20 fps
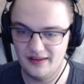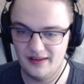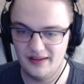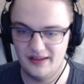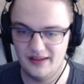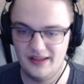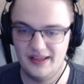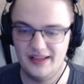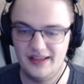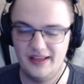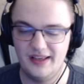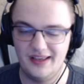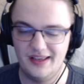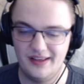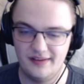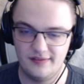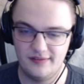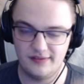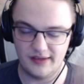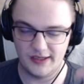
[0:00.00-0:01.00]
uh,
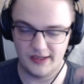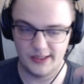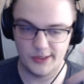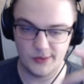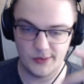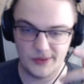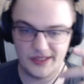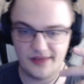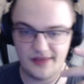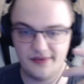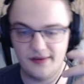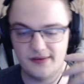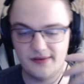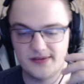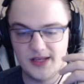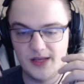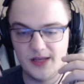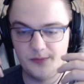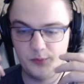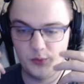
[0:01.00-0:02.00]
is a hero that starts
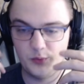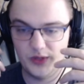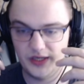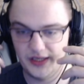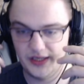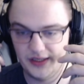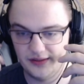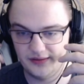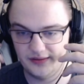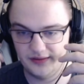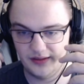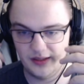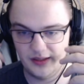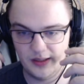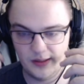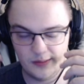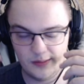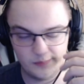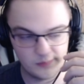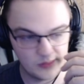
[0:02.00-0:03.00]
off with
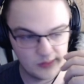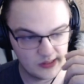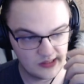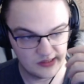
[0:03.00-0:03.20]
um,